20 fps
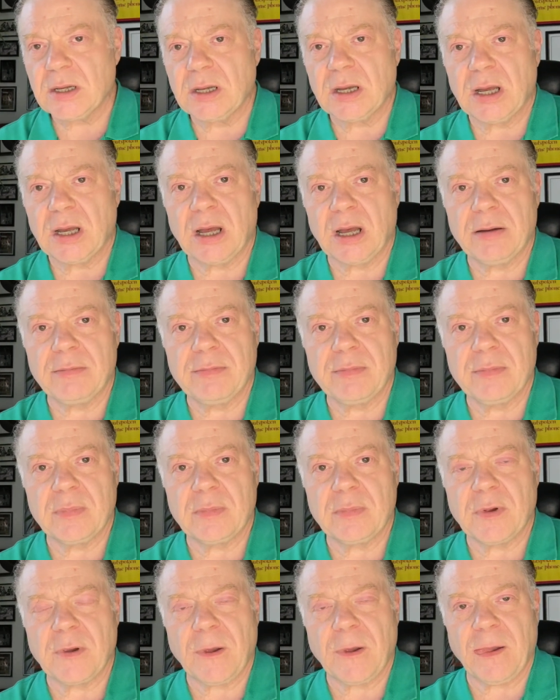
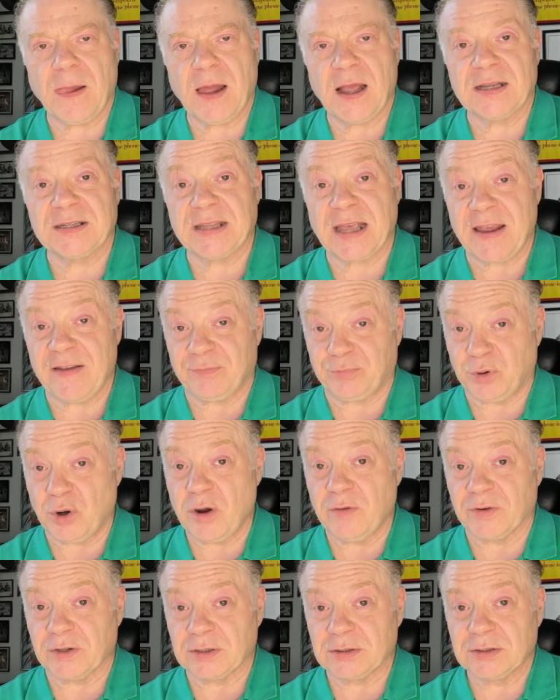As they've
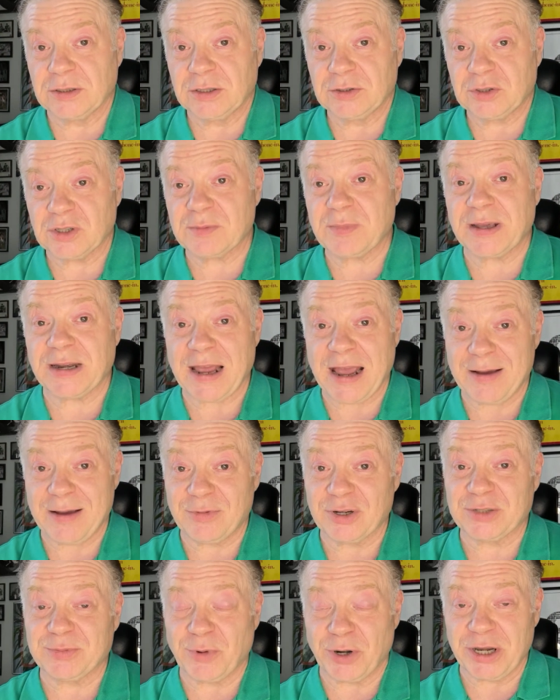proven, doesn't matter how
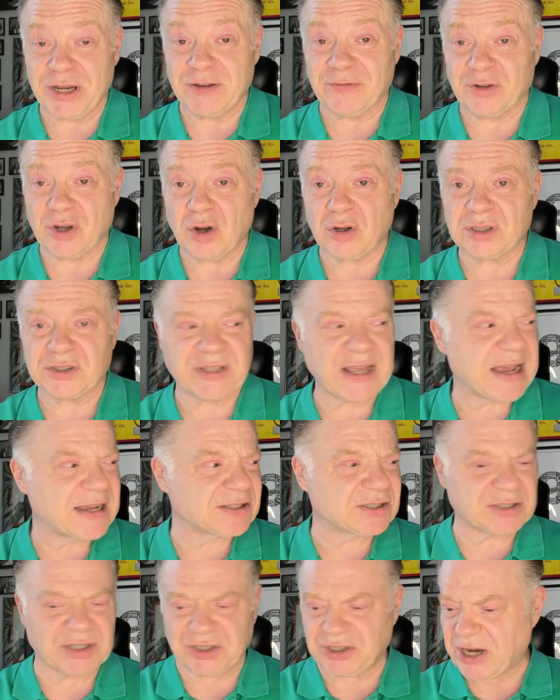much money you've got.
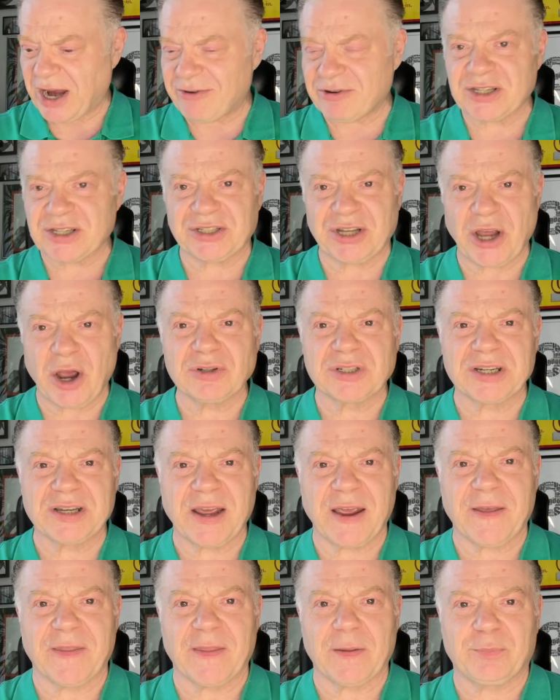There's Sharon Stone
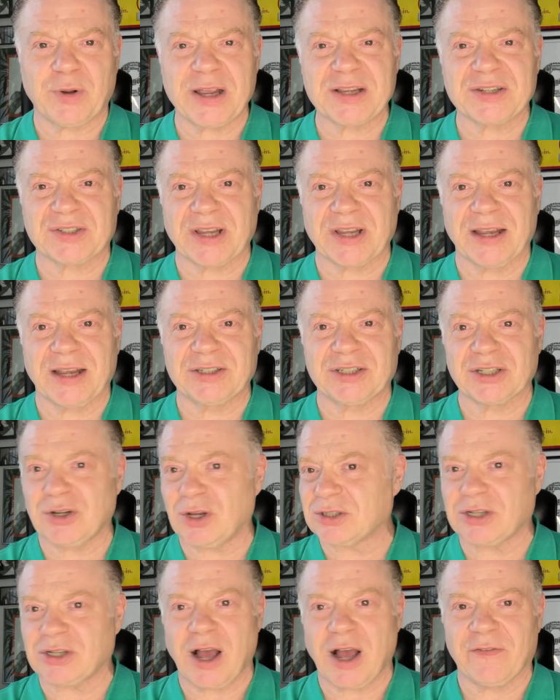today in the press saying she's
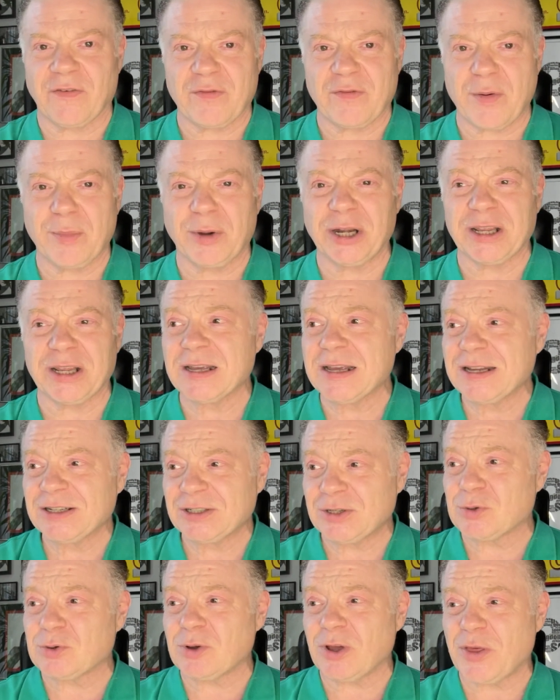lost half of her money.
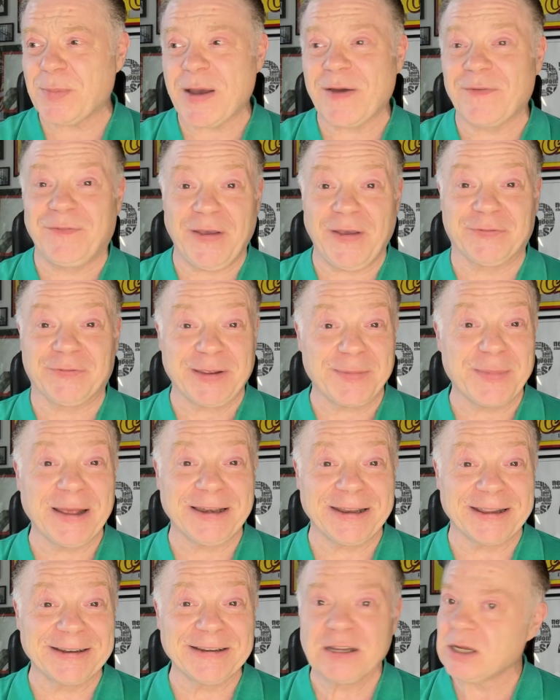She was worth about 50
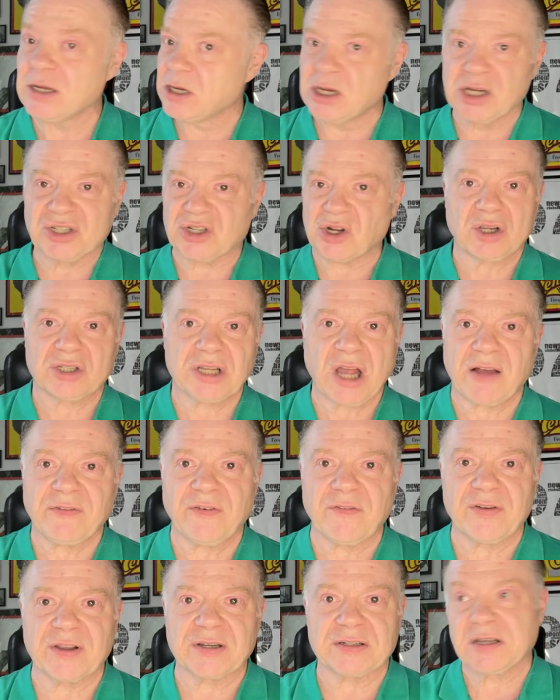million. She lost half
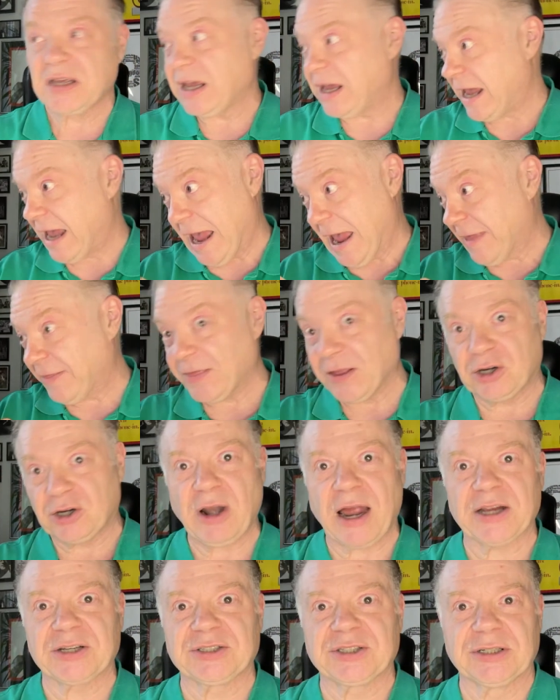of it in the
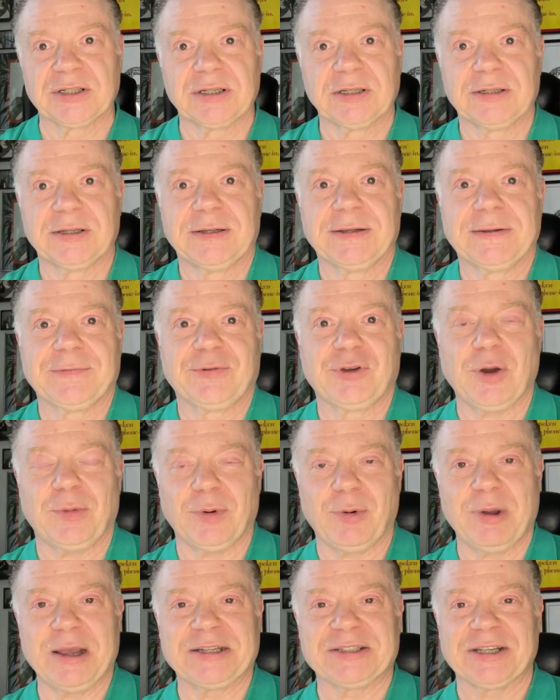crash a
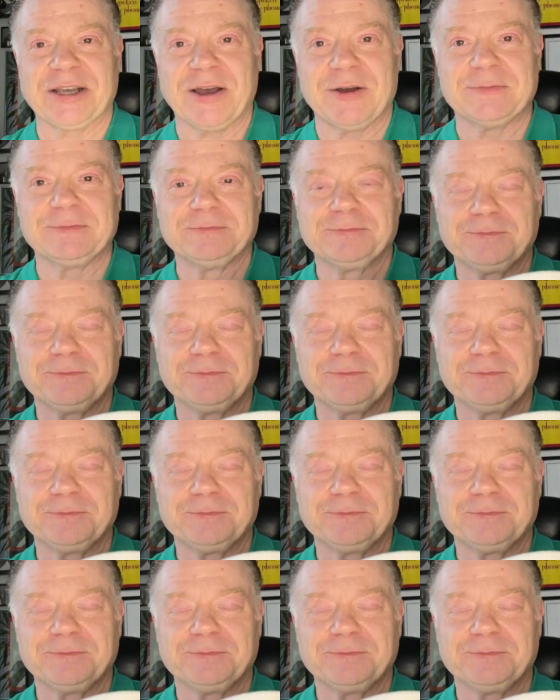couple of weeks ago.